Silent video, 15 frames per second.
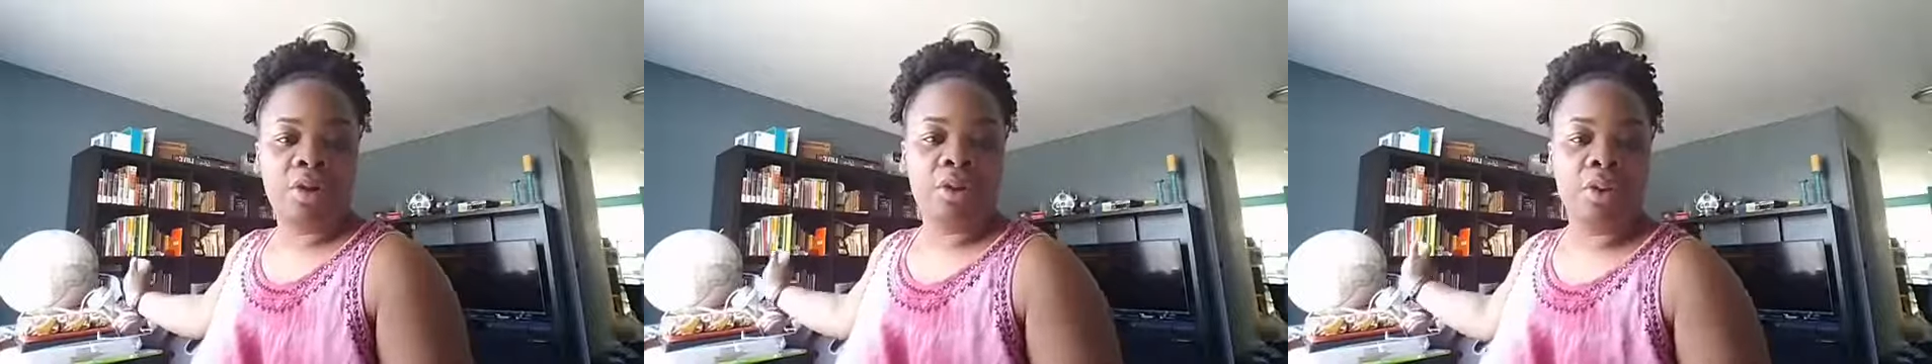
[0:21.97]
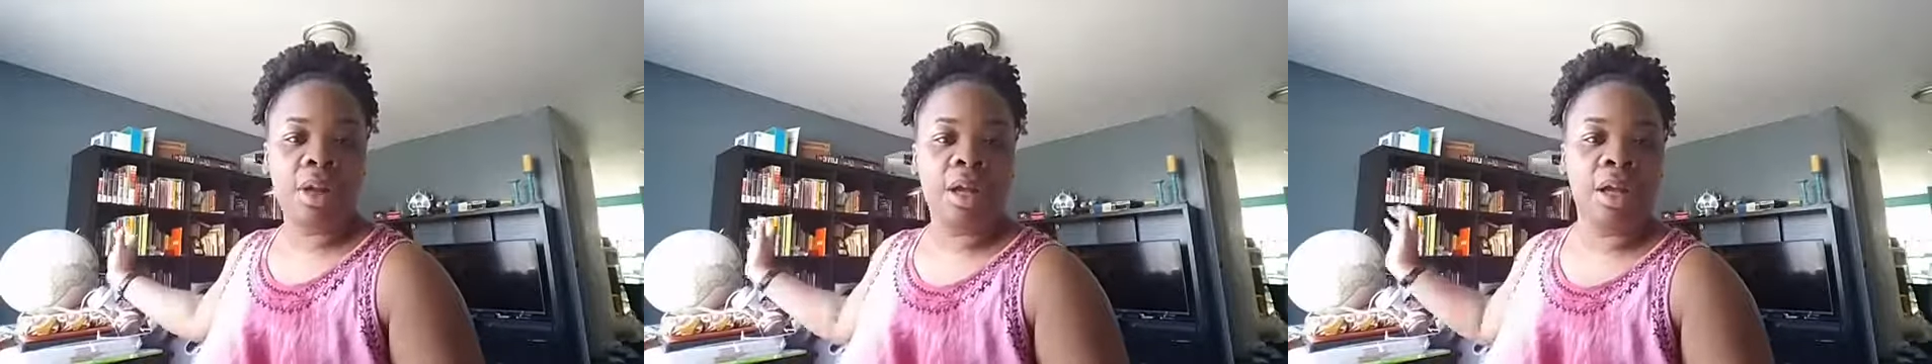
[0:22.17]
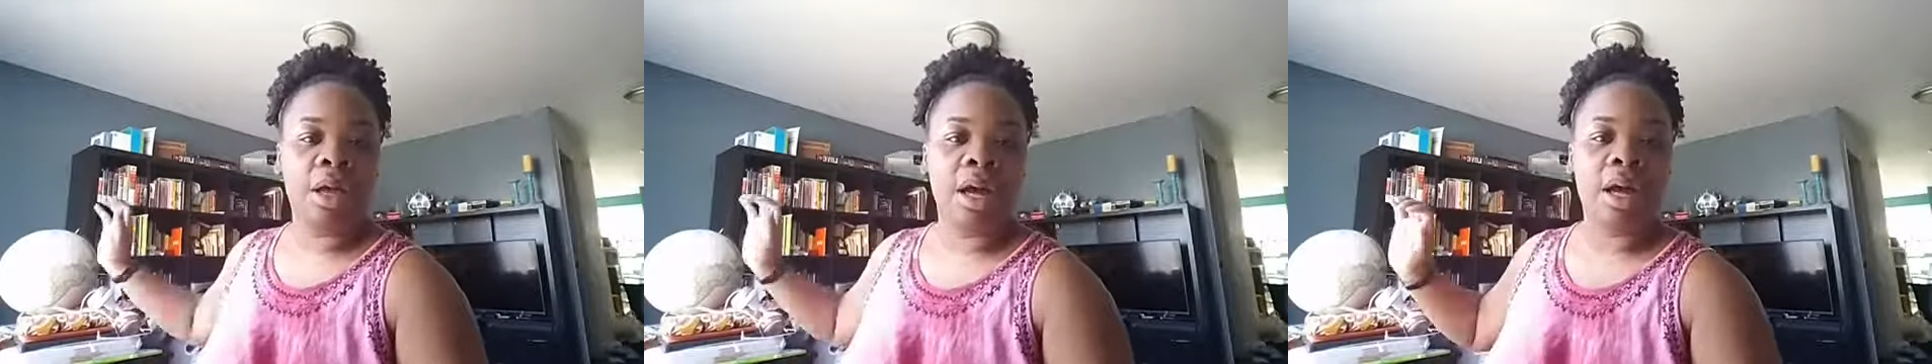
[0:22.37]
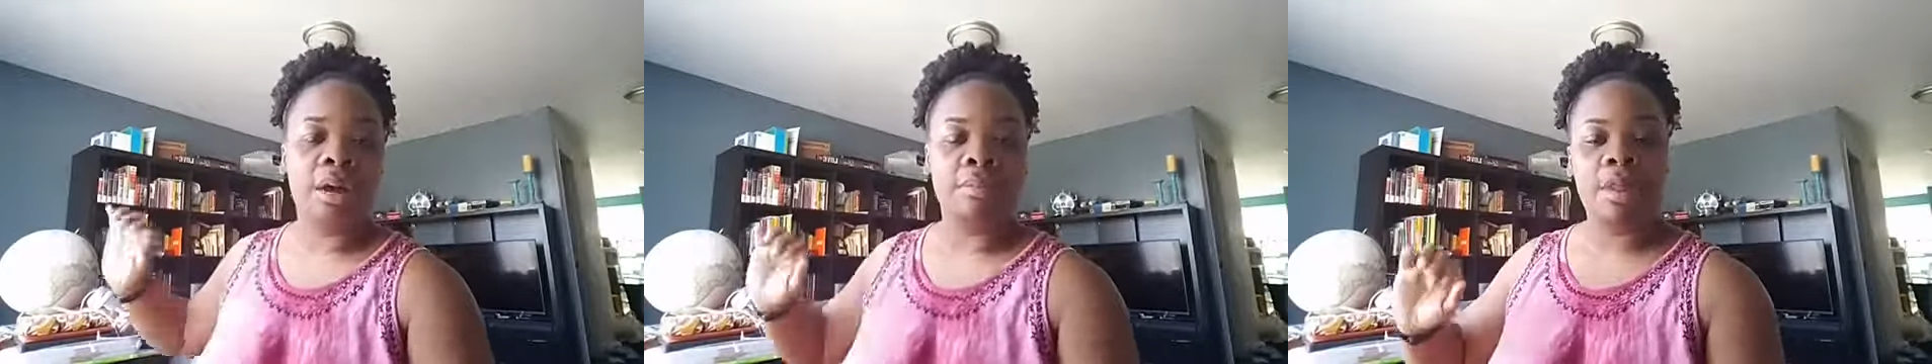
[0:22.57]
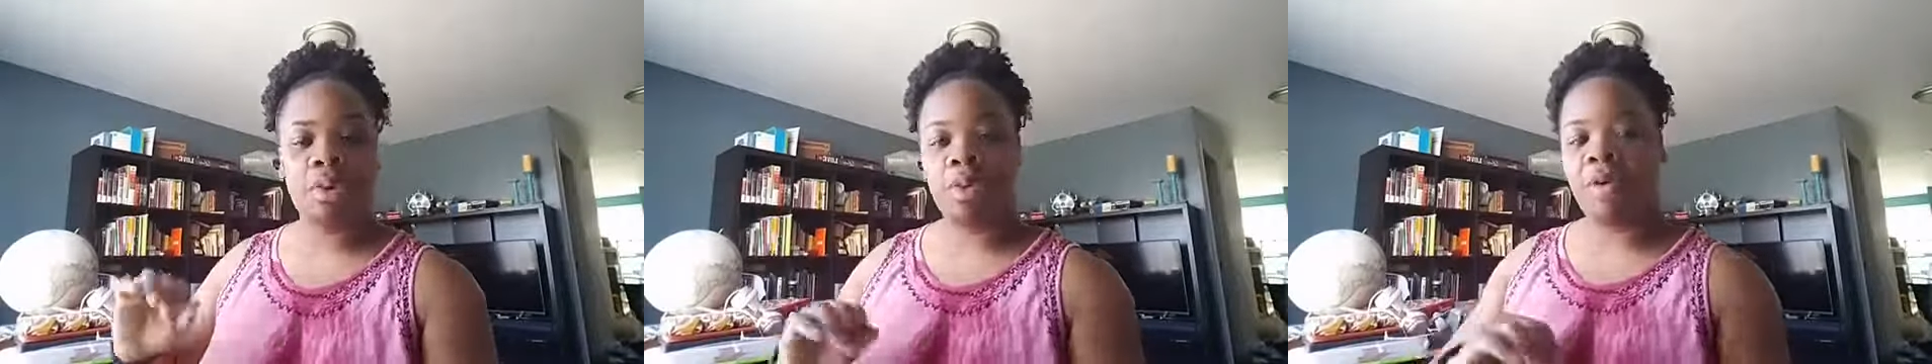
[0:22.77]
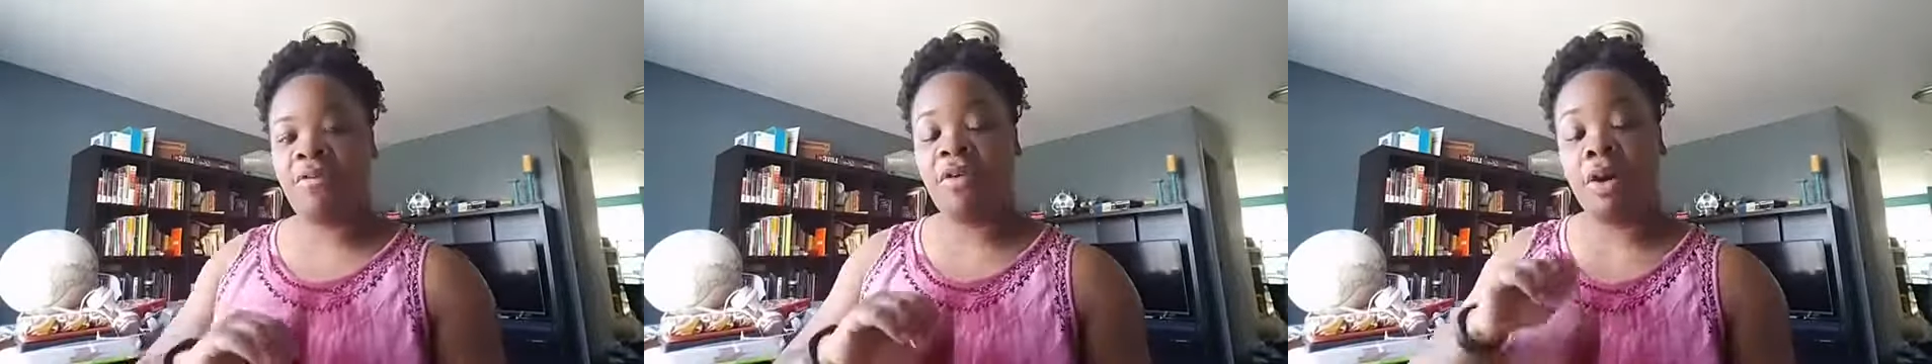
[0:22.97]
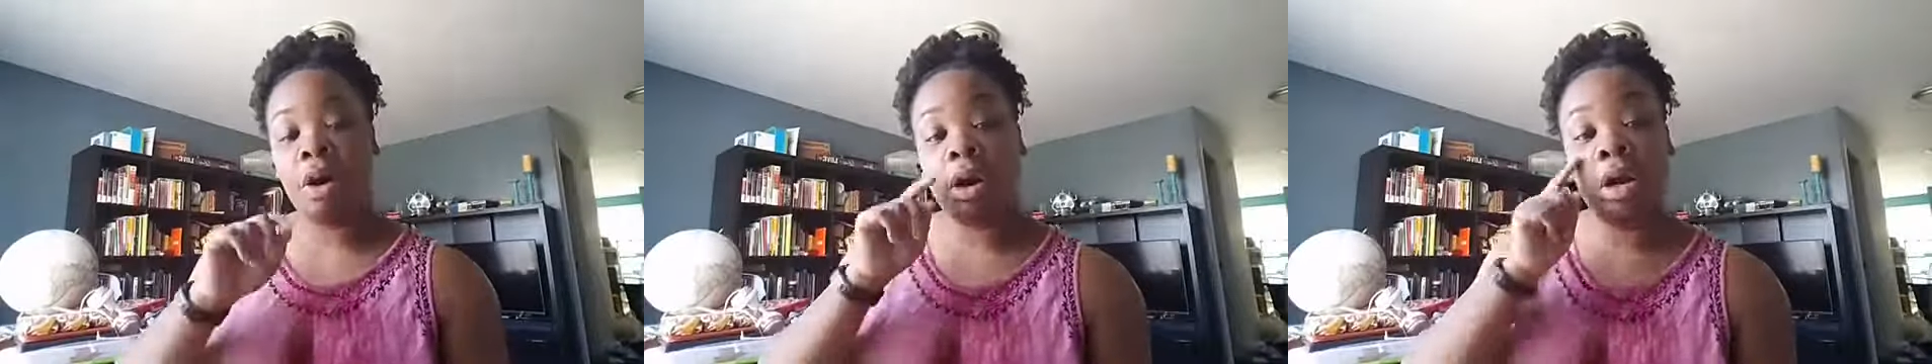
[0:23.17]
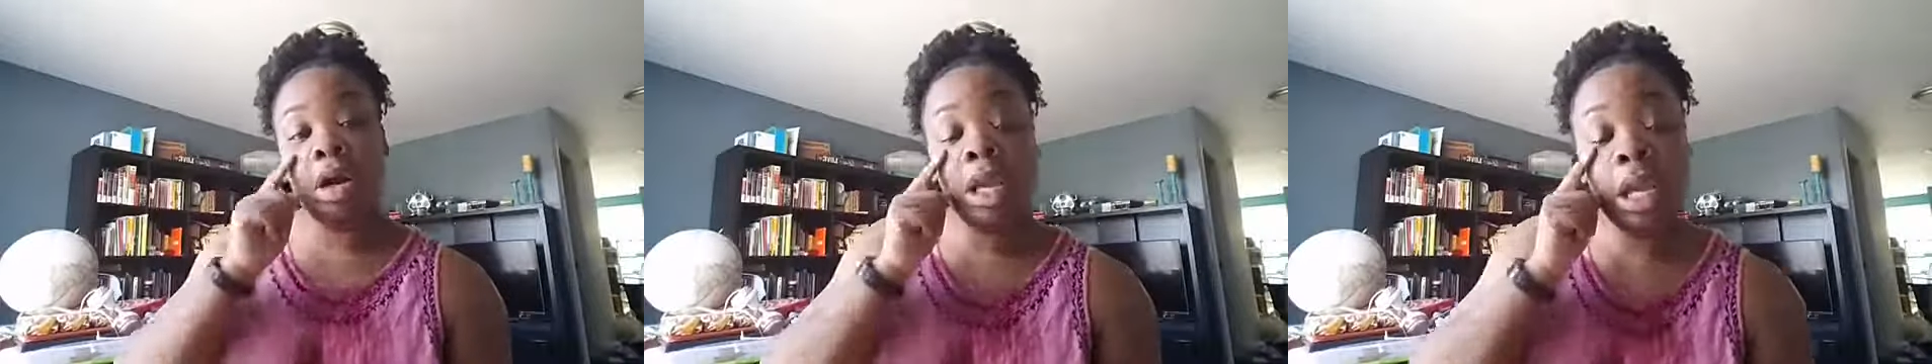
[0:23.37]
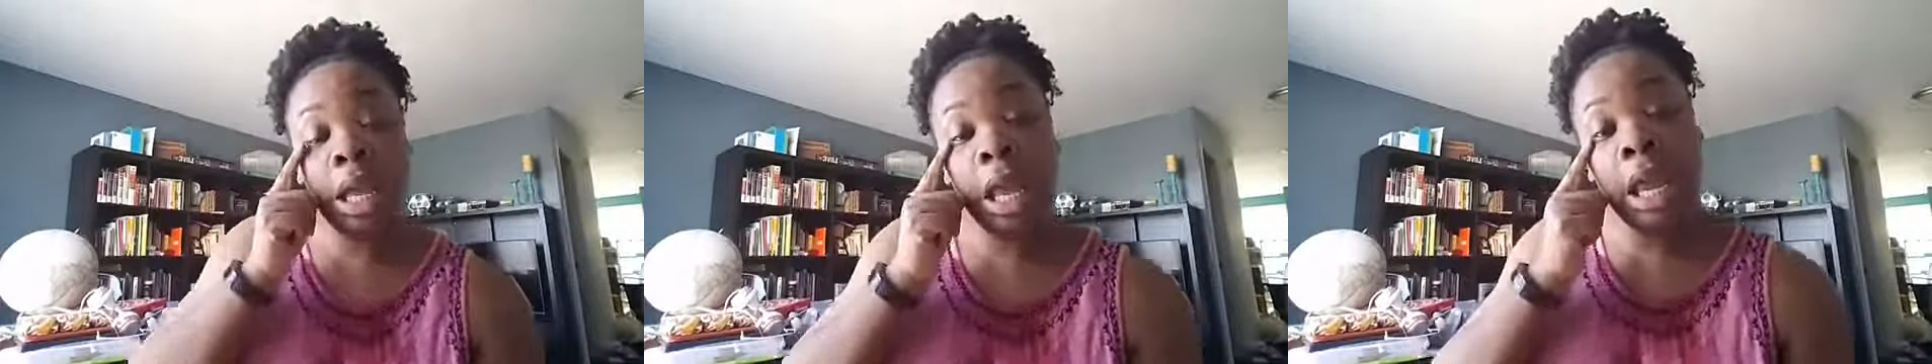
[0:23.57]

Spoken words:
doing square foot gardening.